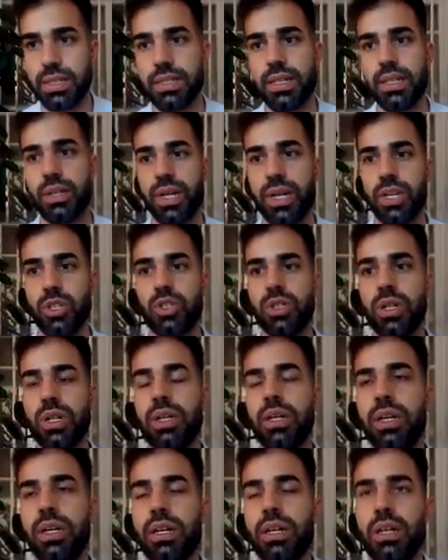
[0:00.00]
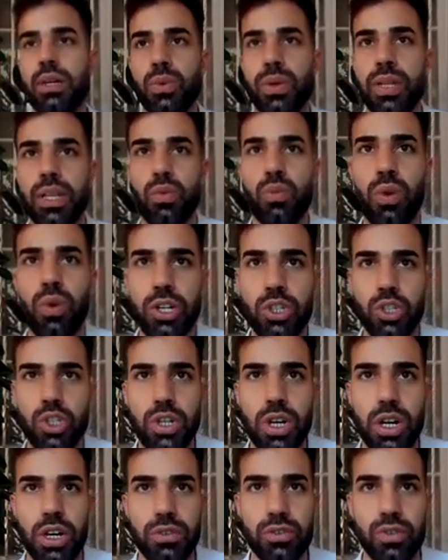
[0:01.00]
This is the international really
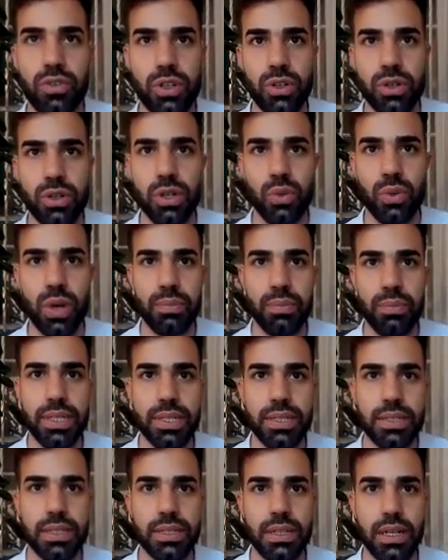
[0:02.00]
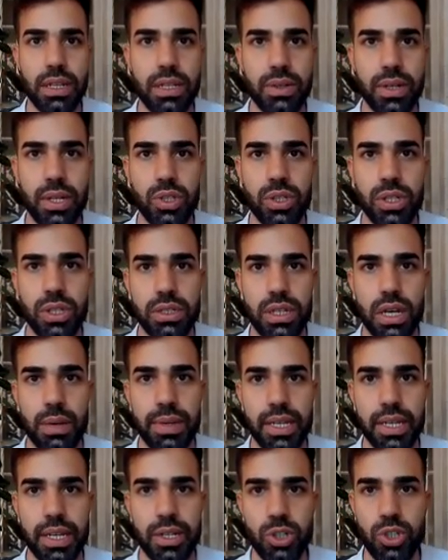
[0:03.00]
watchdog for nuclear weapons. It's called the International
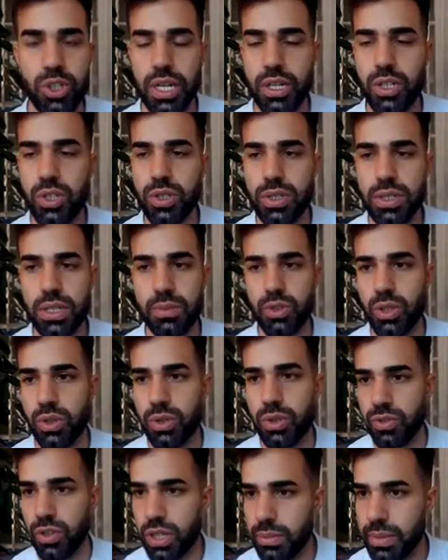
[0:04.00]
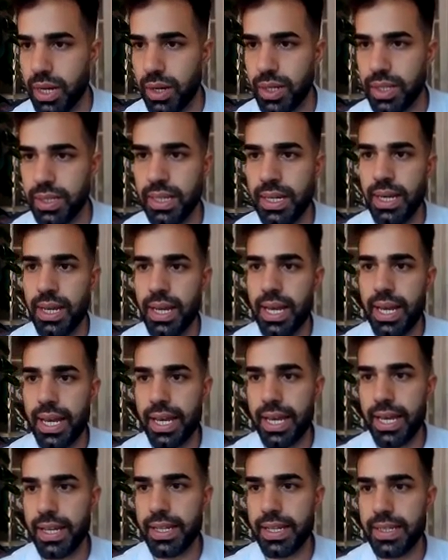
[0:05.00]
Atomic Energy Agency. I'm sure you've heard about it.
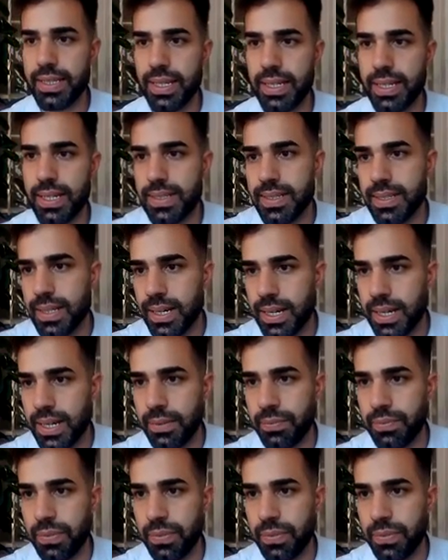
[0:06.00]
And it says,